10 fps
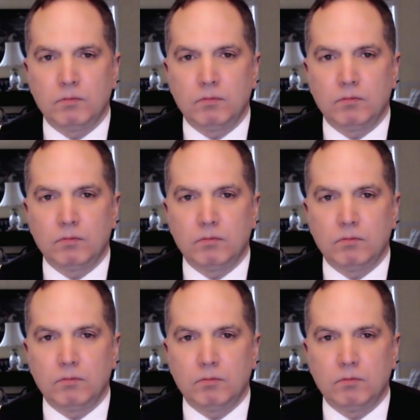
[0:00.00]

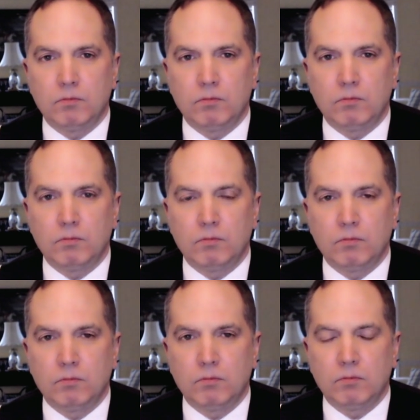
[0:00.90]

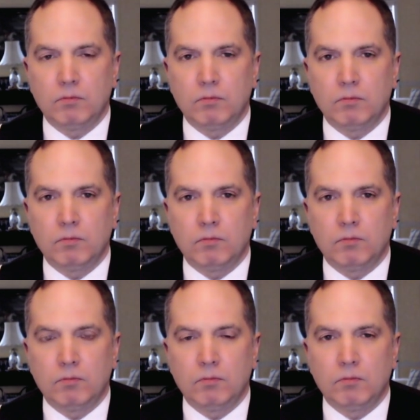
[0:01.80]

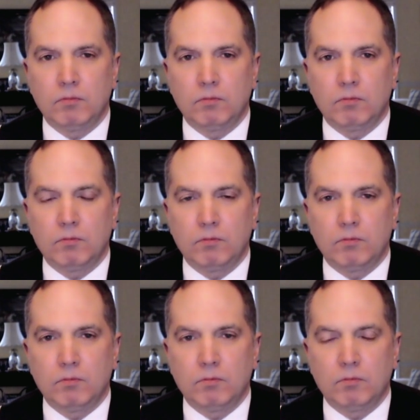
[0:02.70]

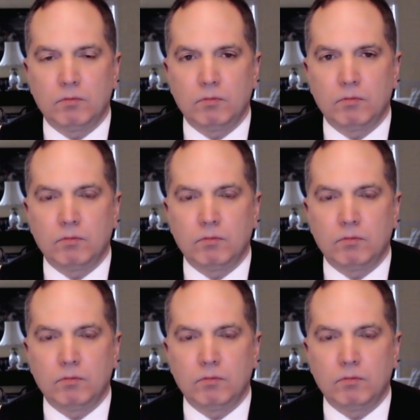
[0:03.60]
[no speech]